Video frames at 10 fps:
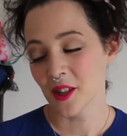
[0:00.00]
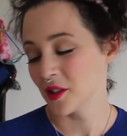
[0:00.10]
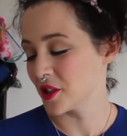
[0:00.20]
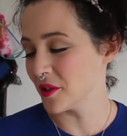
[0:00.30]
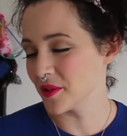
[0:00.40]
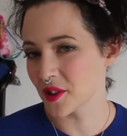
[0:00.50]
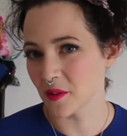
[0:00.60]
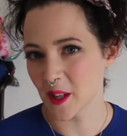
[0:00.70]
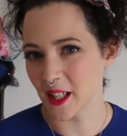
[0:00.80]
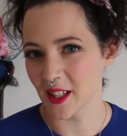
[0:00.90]
Shoes
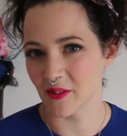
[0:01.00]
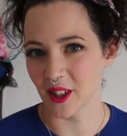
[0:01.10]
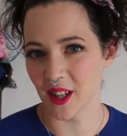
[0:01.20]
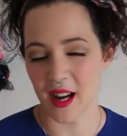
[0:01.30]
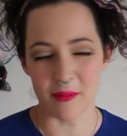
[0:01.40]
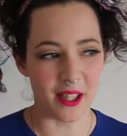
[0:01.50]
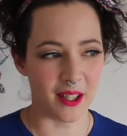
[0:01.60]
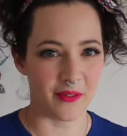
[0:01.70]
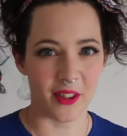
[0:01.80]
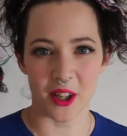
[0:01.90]
should be a given. I mean,
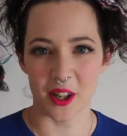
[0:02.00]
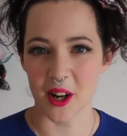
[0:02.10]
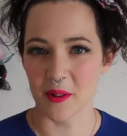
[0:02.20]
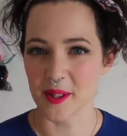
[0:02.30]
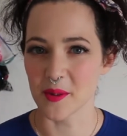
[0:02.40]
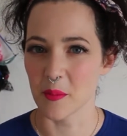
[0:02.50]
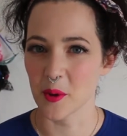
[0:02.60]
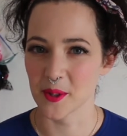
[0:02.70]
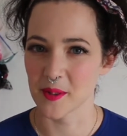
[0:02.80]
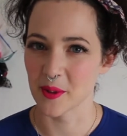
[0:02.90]
if you're going to go into a
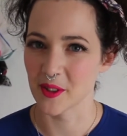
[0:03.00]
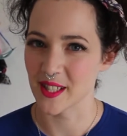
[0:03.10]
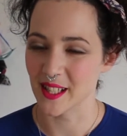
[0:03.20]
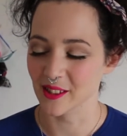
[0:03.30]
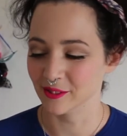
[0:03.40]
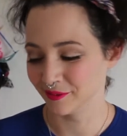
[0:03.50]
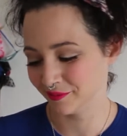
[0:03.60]
porta potty,